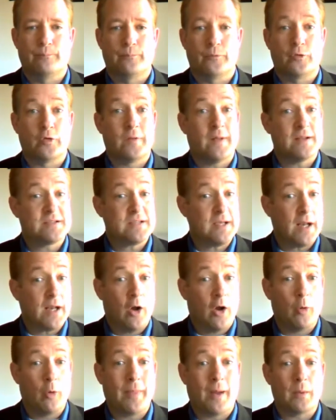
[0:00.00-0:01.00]
So that's it.
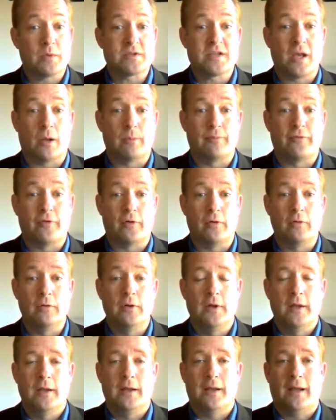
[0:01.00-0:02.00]
I hope that was helpful.
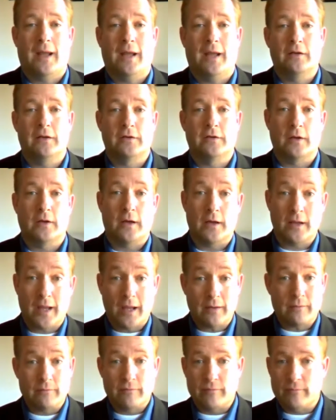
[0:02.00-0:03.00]
And
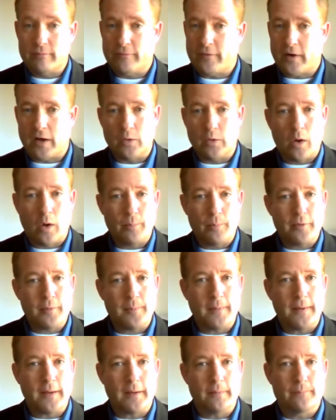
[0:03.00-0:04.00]
again, follow up
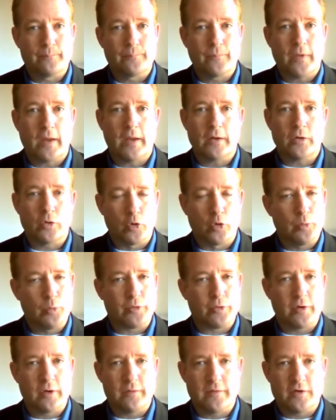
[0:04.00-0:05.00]
with me in
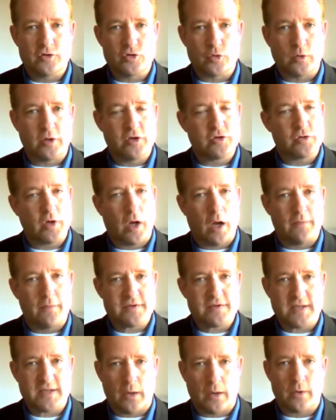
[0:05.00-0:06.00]
groups or individually during
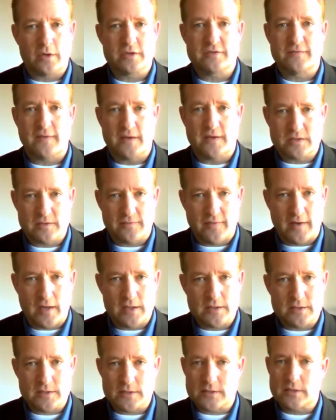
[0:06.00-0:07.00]
office hours,
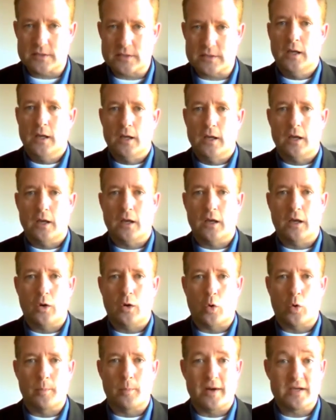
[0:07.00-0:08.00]
face-to-face,
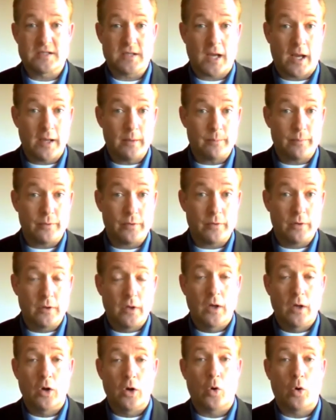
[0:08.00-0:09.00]
or by Skype,
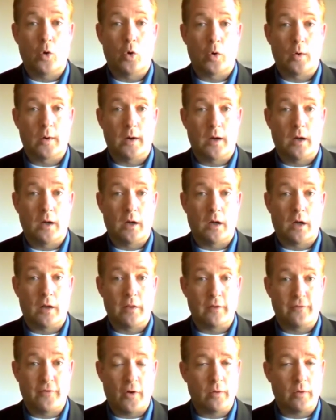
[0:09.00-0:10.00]
or on
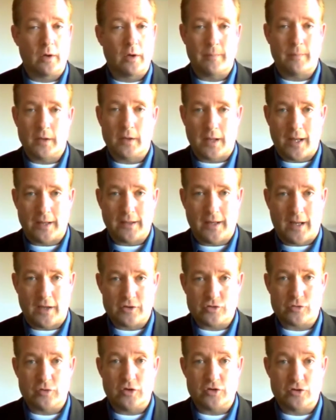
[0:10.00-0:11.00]
the phone. I'd be glad to
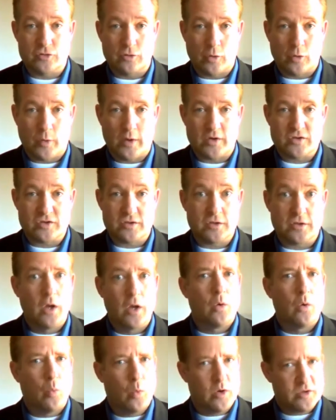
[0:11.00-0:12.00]
answer additional questions
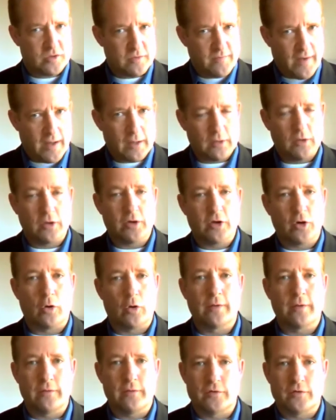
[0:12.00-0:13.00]
once you've had a look at
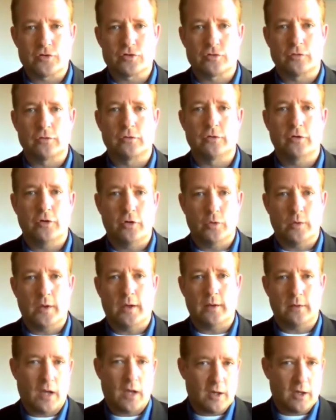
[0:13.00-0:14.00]
all the official
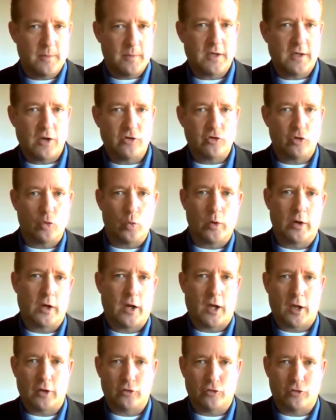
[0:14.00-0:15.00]
unit documentation and
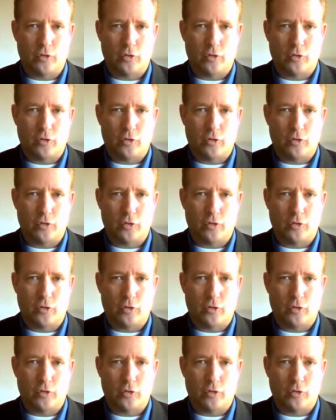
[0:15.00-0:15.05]
whatnot.